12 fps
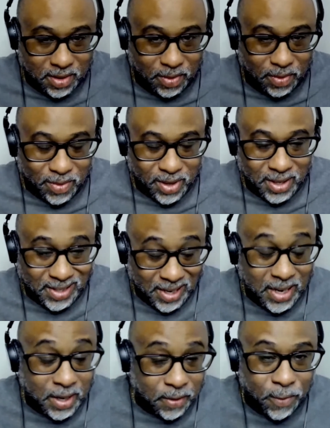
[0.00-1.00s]

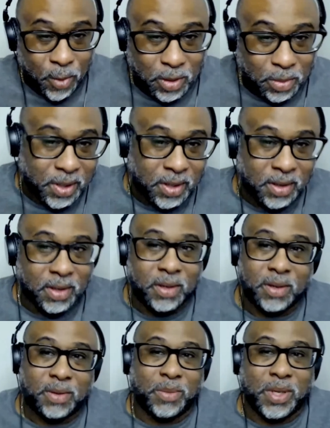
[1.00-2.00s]
intended for it to
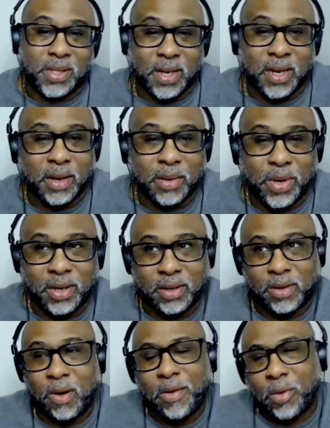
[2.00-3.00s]
be said.
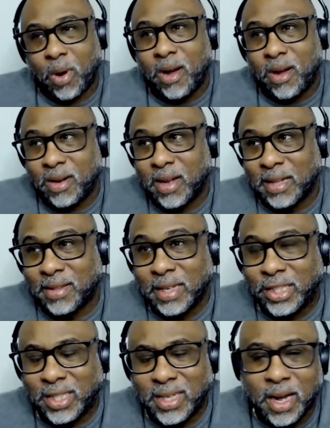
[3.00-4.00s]
But overall, I
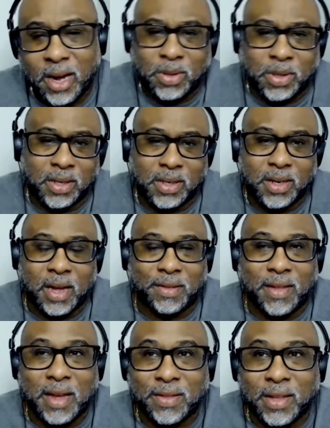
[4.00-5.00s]
think she nailed it.
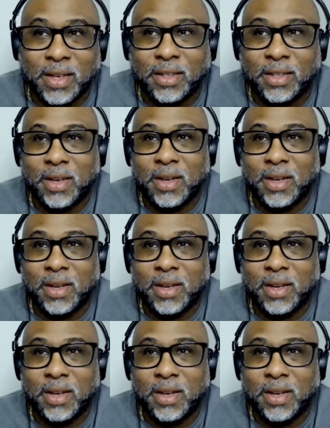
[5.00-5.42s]
I think,